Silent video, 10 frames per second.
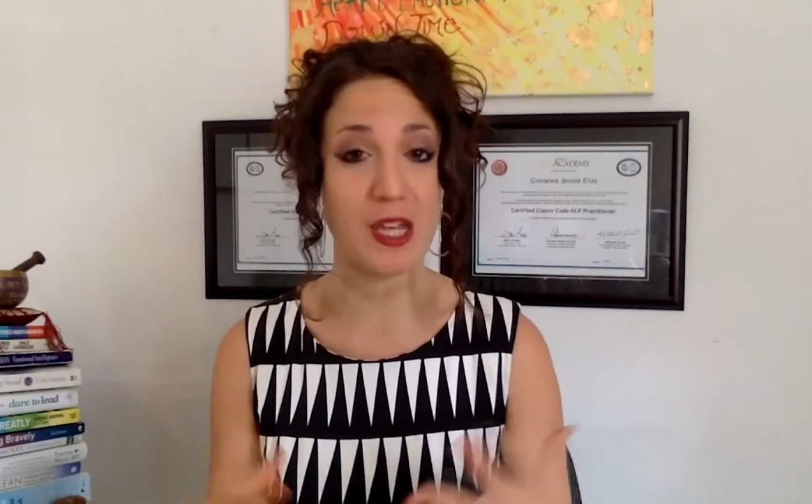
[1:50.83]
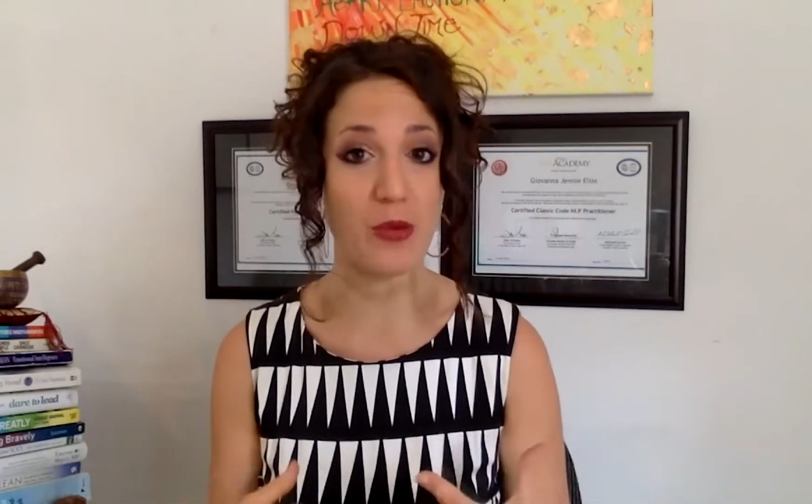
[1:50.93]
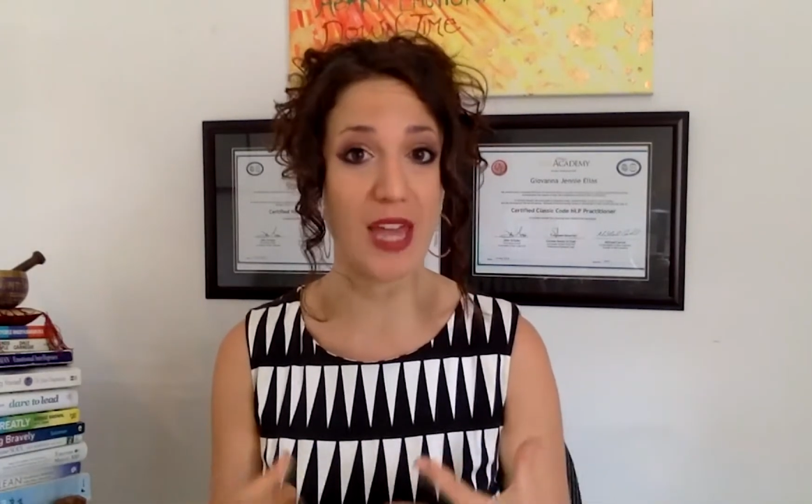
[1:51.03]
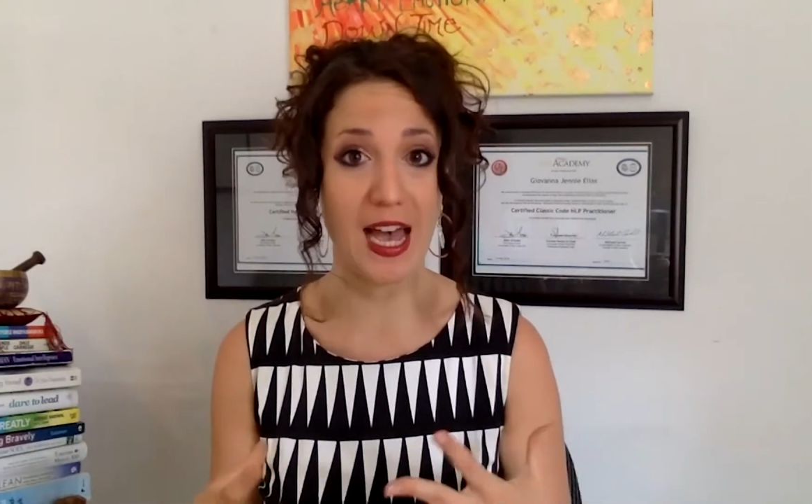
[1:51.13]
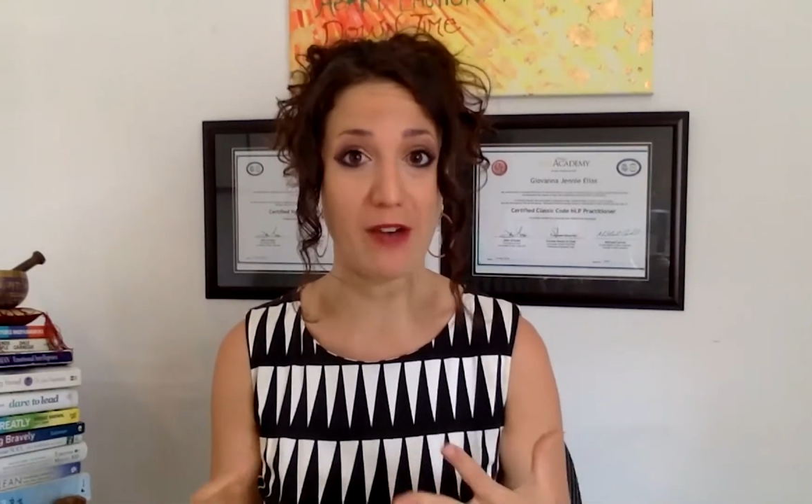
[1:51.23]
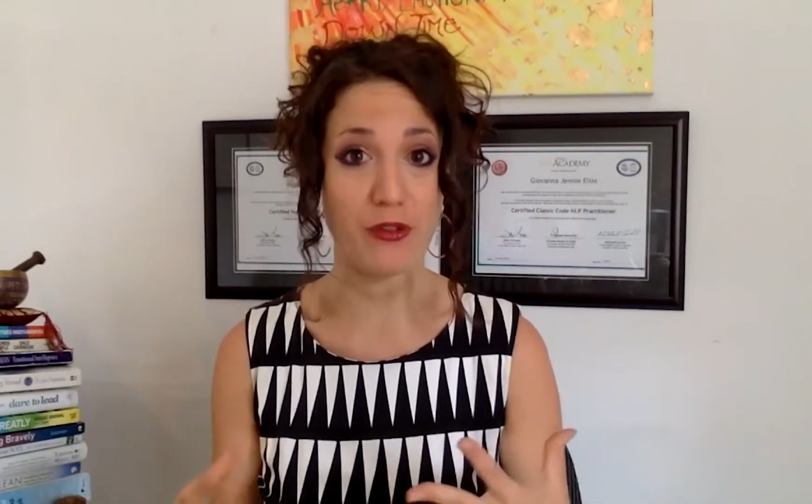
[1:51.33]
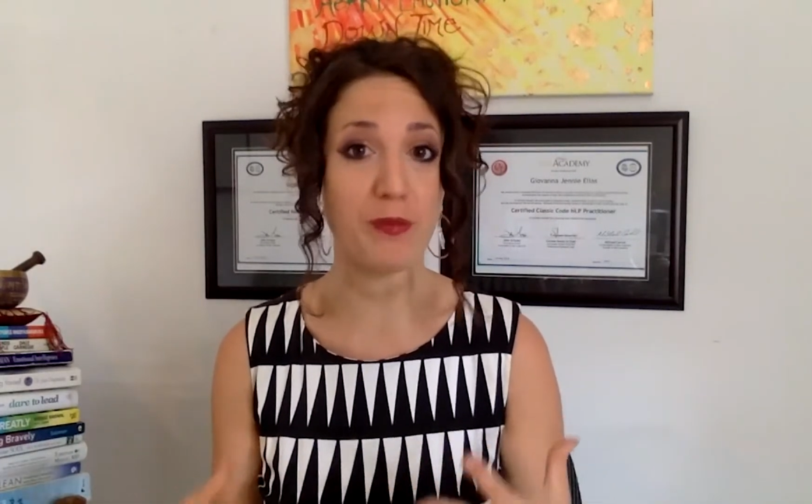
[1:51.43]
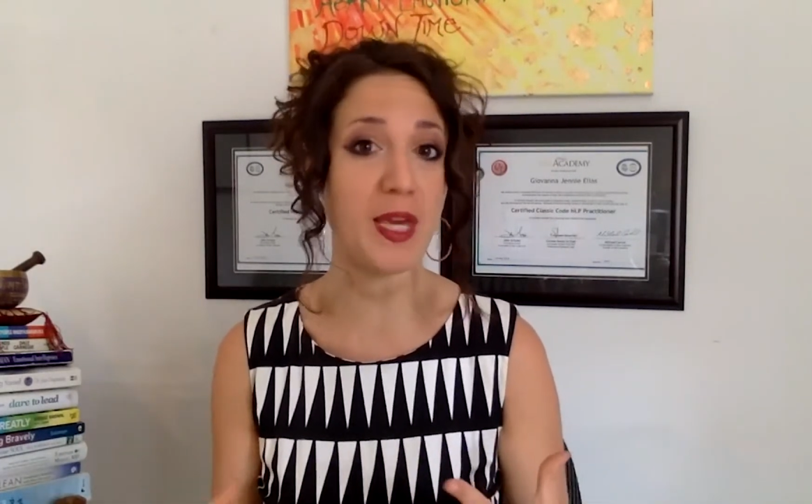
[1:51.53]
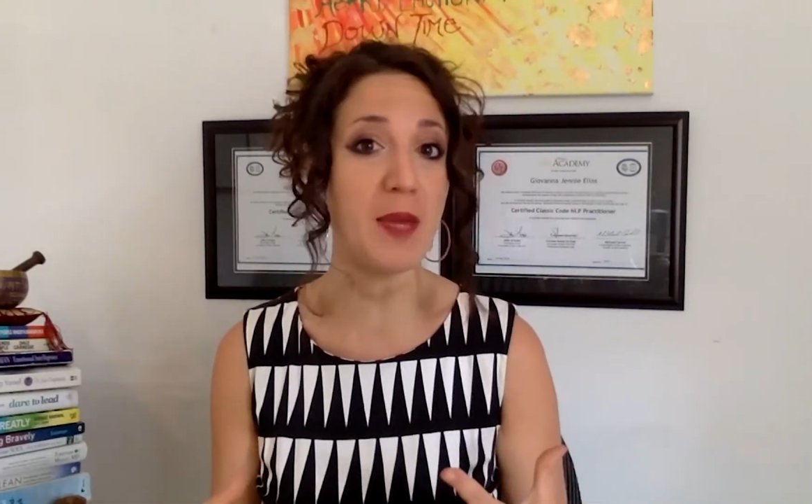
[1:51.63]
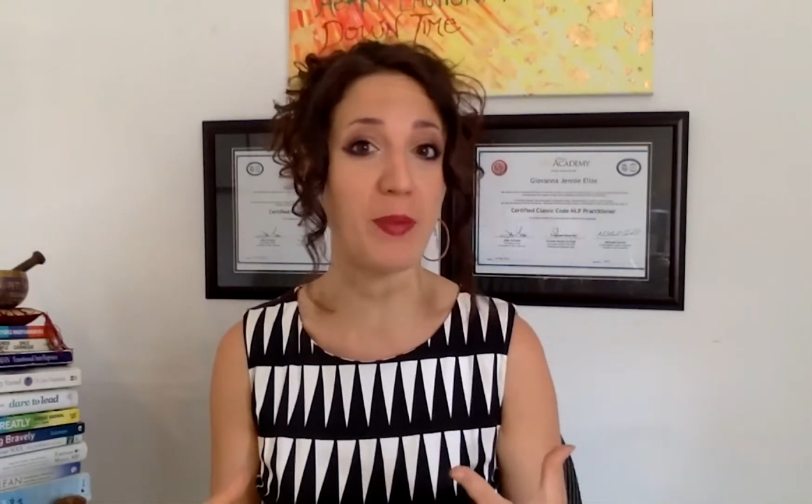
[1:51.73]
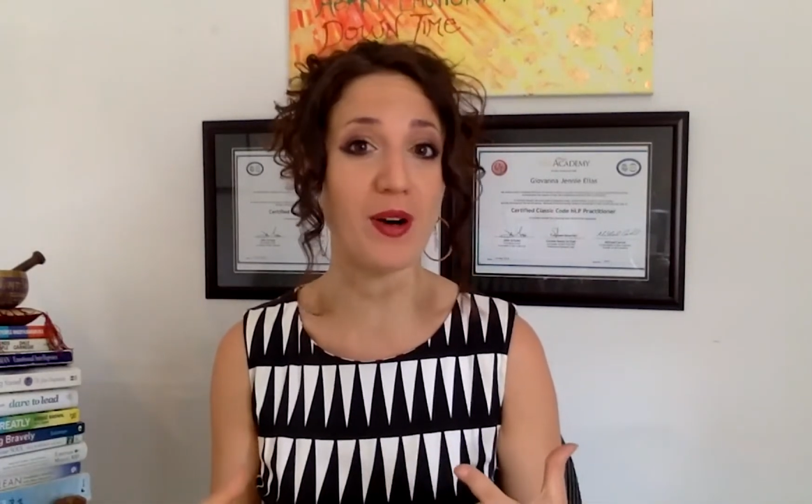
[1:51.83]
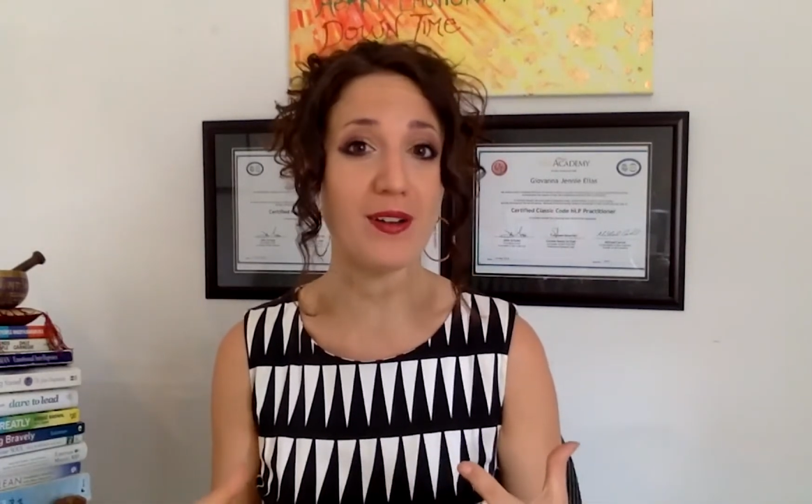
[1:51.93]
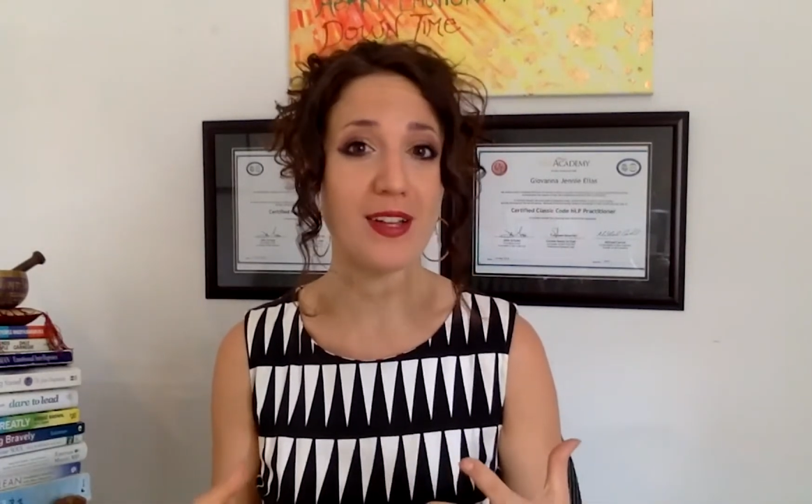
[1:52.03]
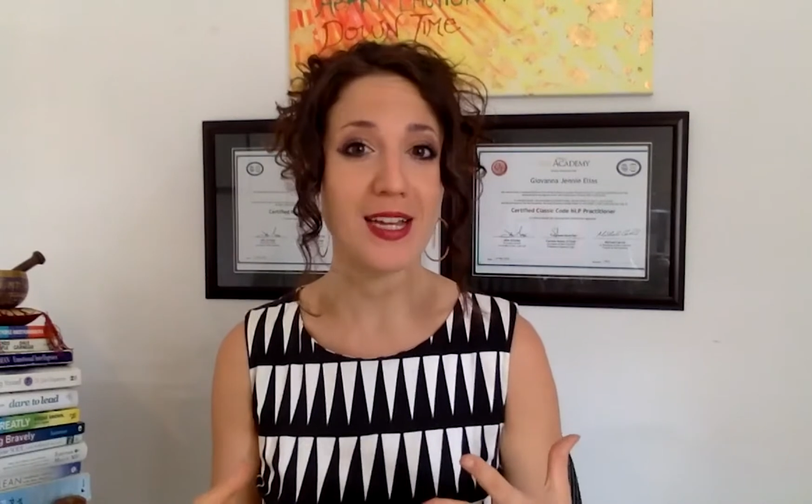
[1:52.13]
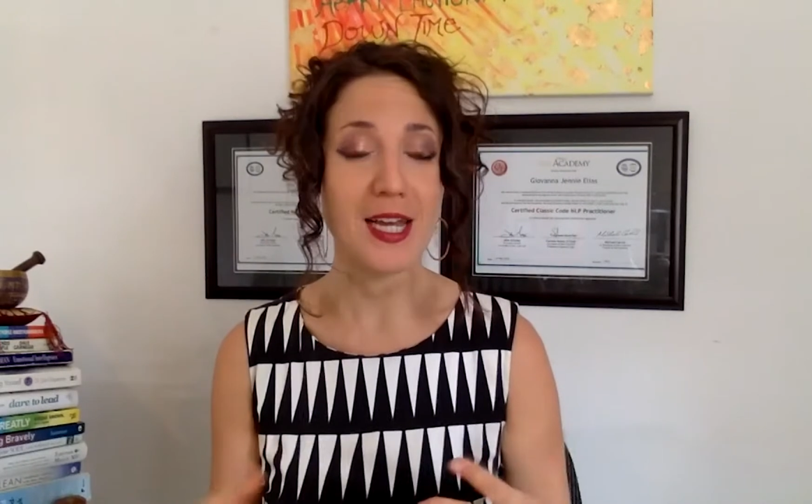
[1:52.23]
that we have with
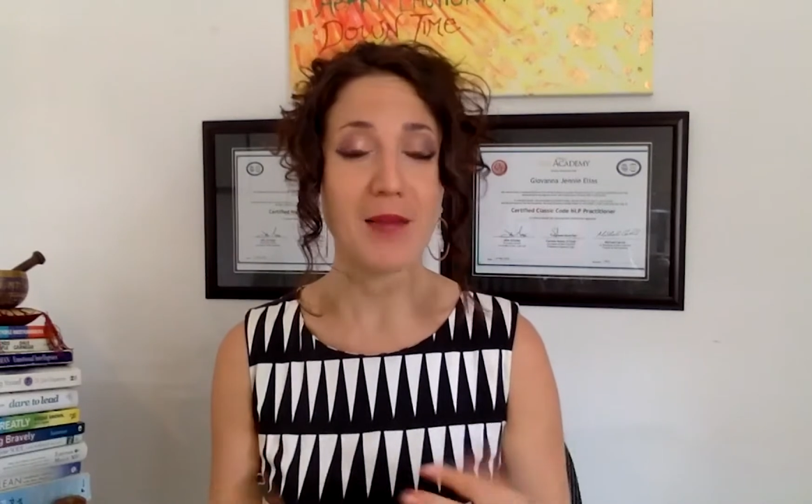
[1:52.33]
people,